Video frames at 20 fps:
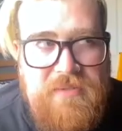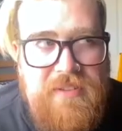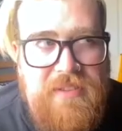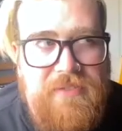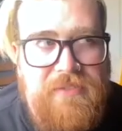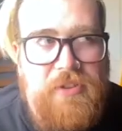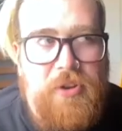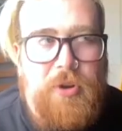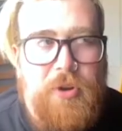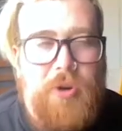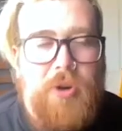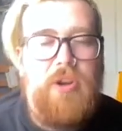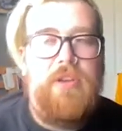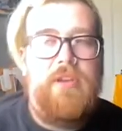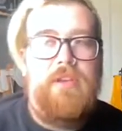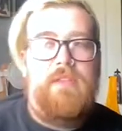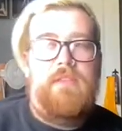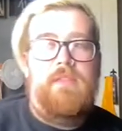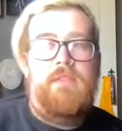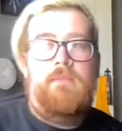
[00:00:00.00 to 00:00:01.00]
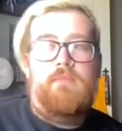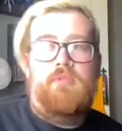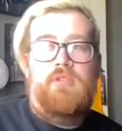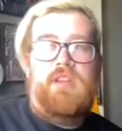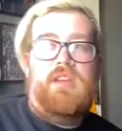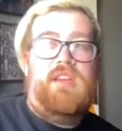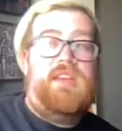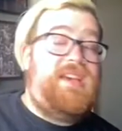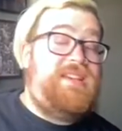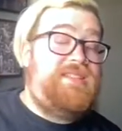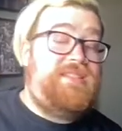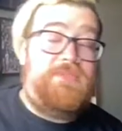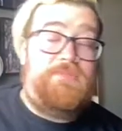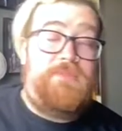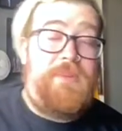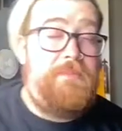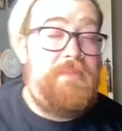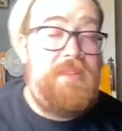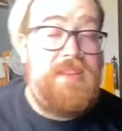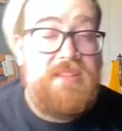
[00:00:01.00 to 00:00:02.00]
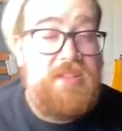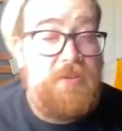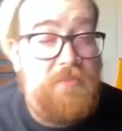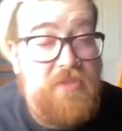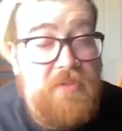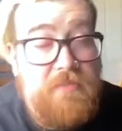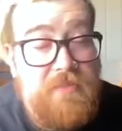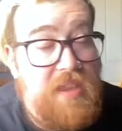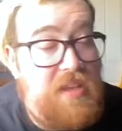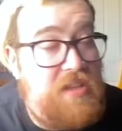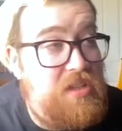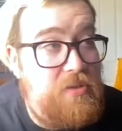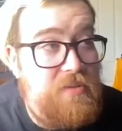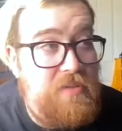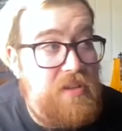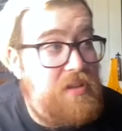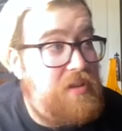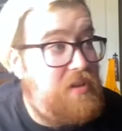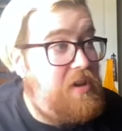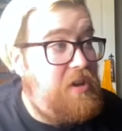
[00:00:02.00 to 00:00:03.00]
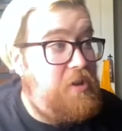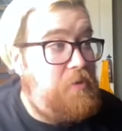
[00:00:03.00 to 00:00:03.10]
it for the money. Yes, there probably is some of them that do it